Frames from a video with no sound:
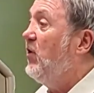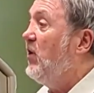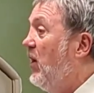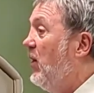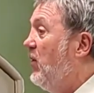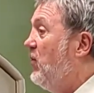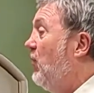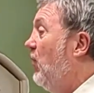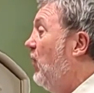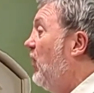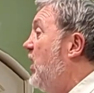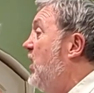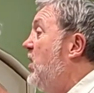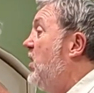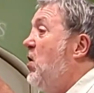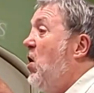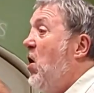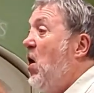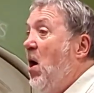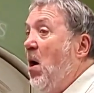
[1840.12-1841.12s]

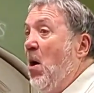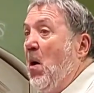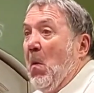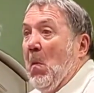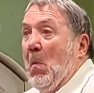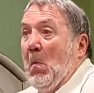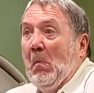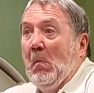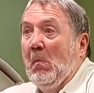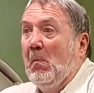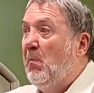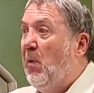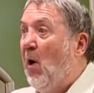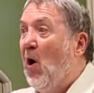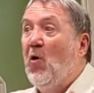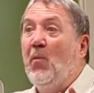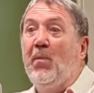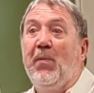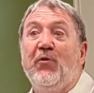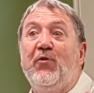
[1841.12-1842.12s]
literally
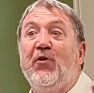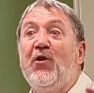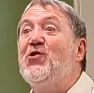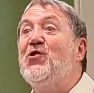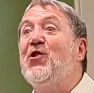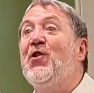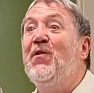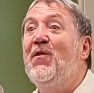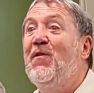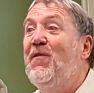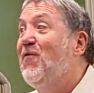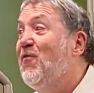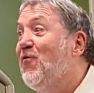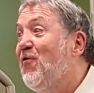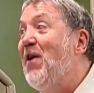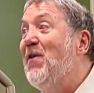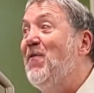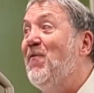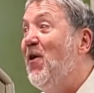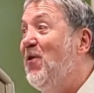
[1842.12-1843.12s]
pole position,
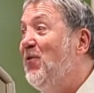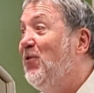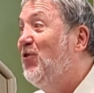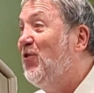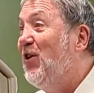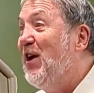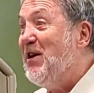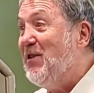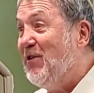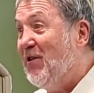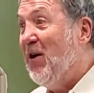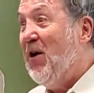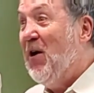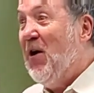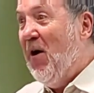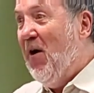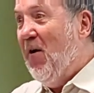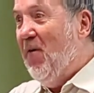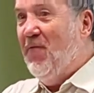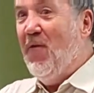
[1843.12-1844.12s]
front row seat
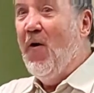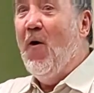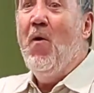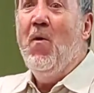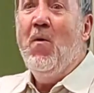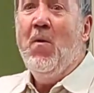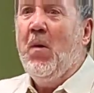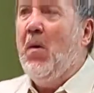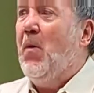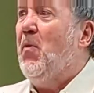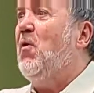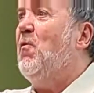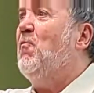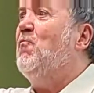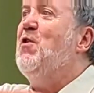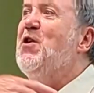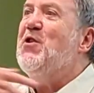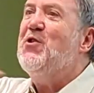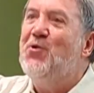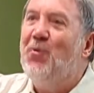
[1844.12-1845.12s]
for the
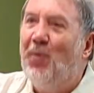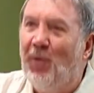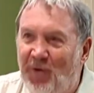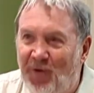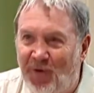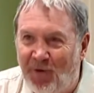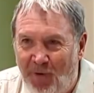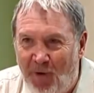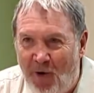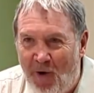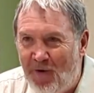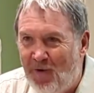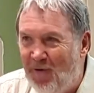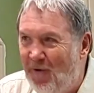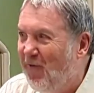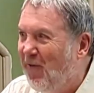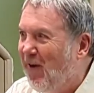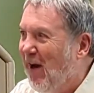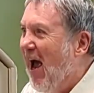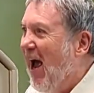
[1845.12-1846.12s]
ritual slaughter
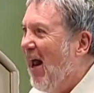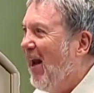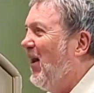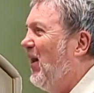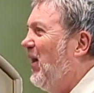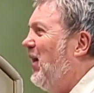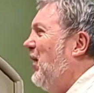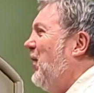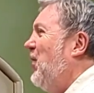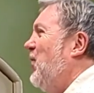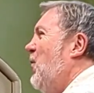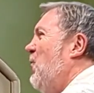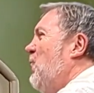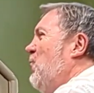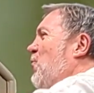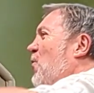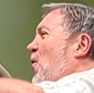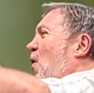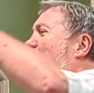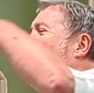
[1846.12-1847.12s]
of cattle and the
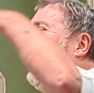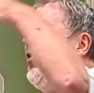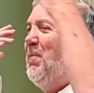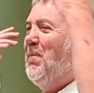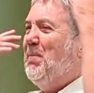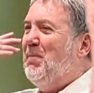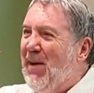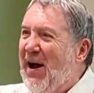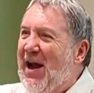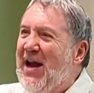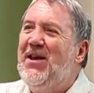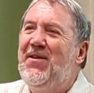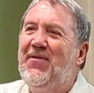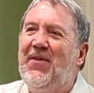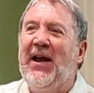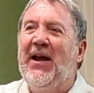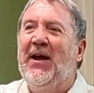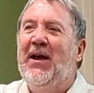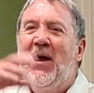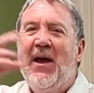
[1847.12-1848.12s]
royal
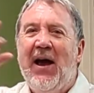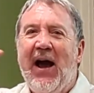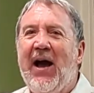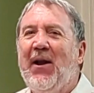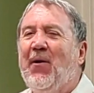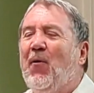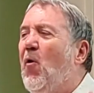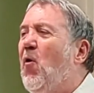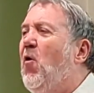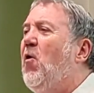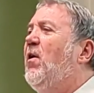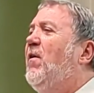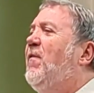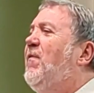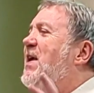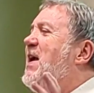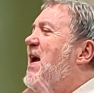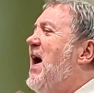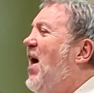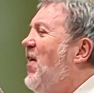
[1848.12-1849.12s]
bathing and all of
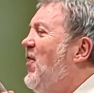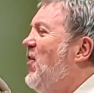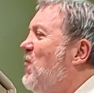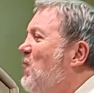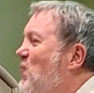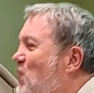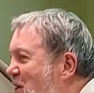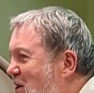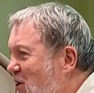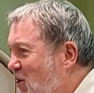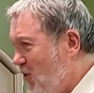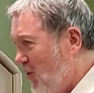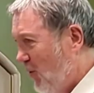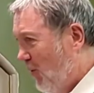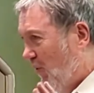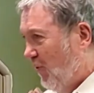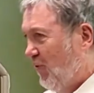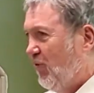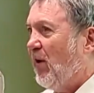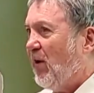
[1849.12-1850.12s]
the other
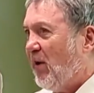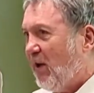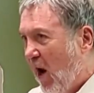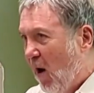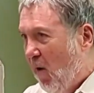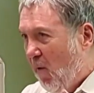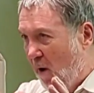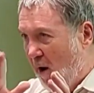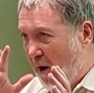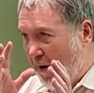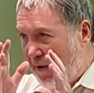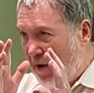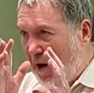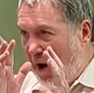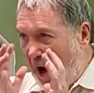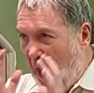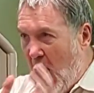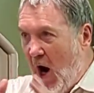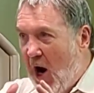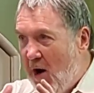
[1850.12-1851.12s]
rituals that go
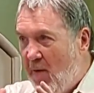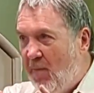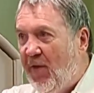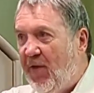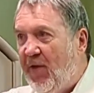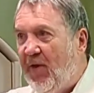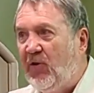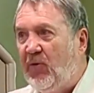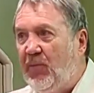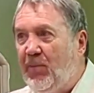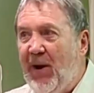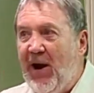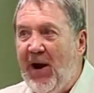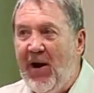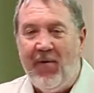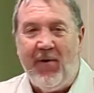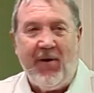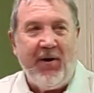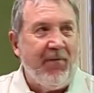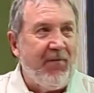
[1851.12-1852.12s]
on over this
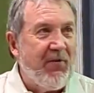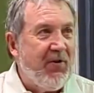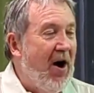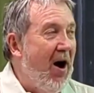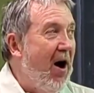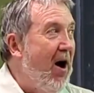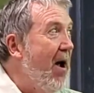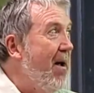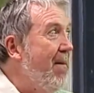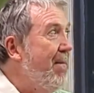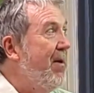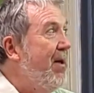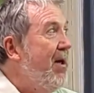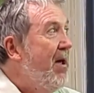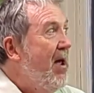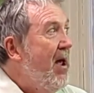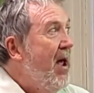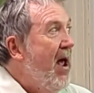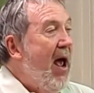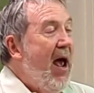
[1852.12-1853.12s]
period of time.
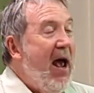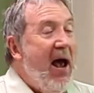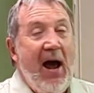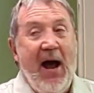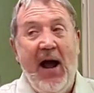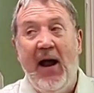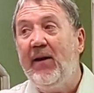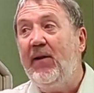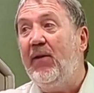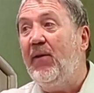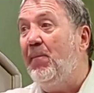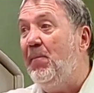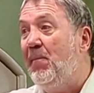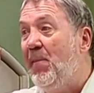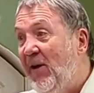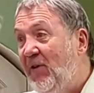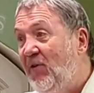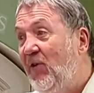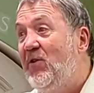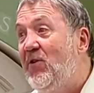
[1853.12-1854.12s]
And the
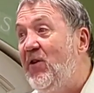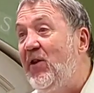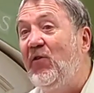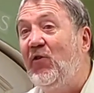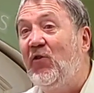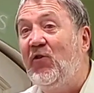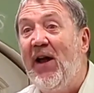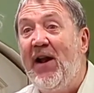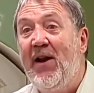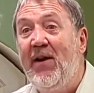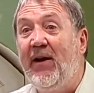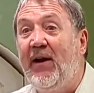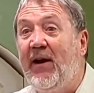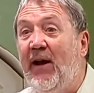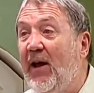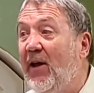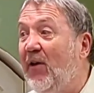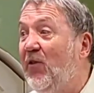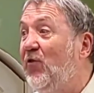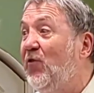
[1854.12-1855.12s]
message he's sending
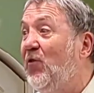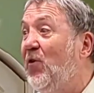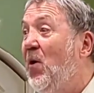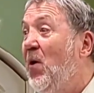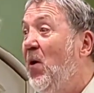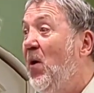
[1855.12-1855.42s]
is